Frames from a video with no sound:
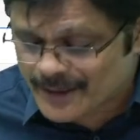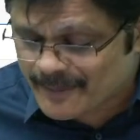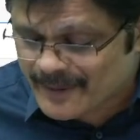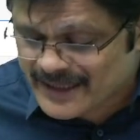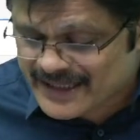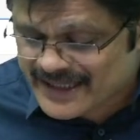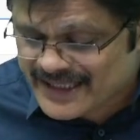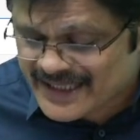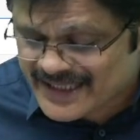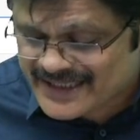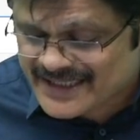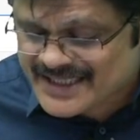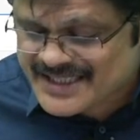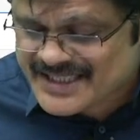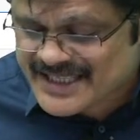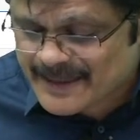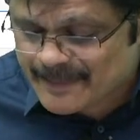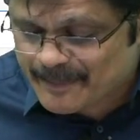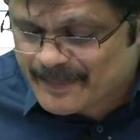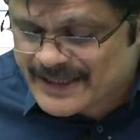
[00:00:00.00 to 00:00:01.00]
but here the
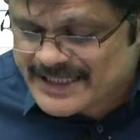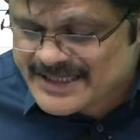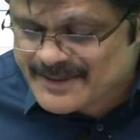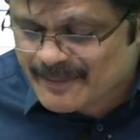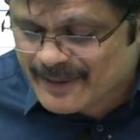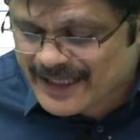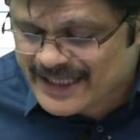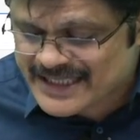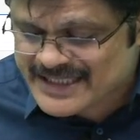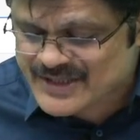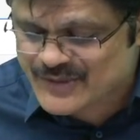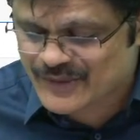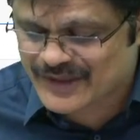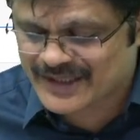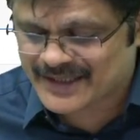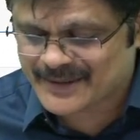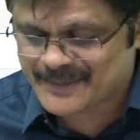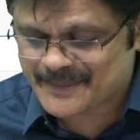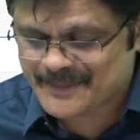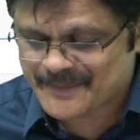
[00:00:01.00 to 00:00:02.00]
step is -1.
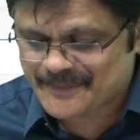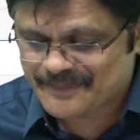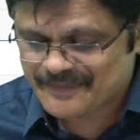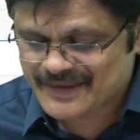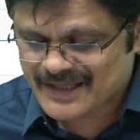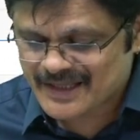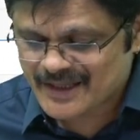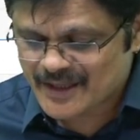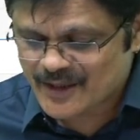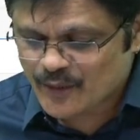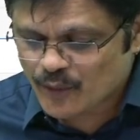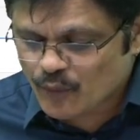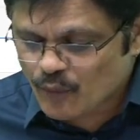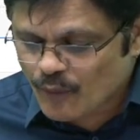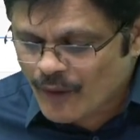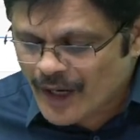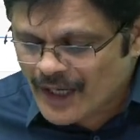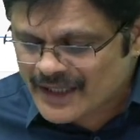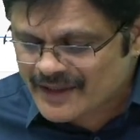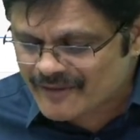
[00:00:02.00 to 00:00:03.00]

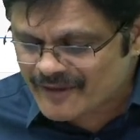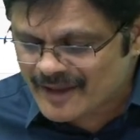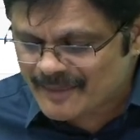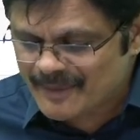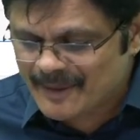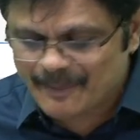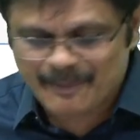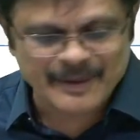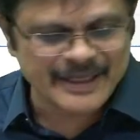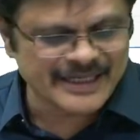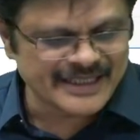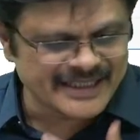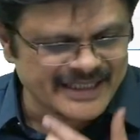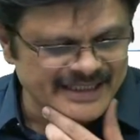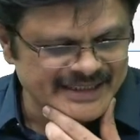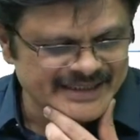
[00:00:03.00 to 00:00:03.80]
What will be printed?